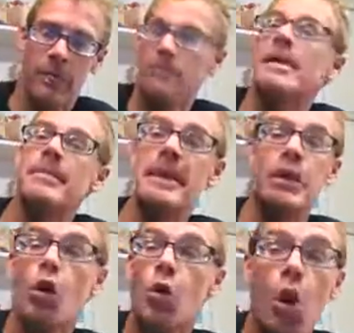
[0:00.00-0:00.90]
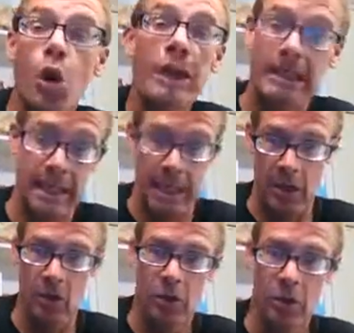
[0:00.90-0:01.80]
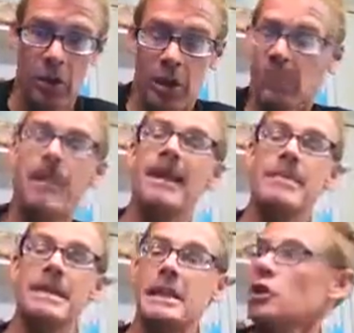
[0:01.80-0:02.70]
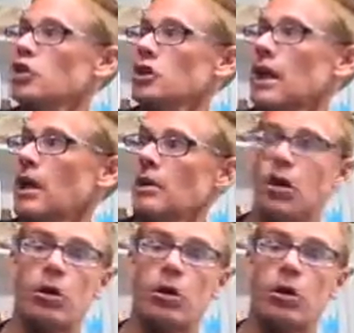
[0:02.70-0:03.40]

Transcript: Maybe they're worried now. Maybe they're scared.